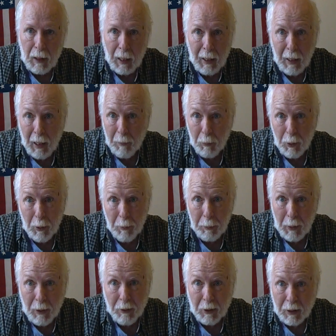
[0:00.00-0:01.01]
I'm real
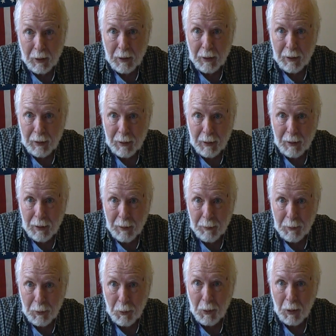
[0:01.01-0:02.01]
busy.
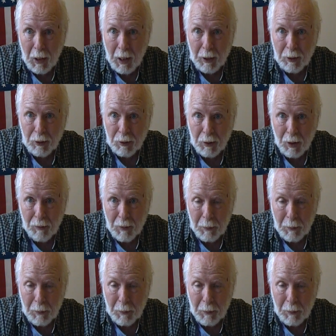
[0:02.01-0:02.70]
I'm doing a lot of stuff.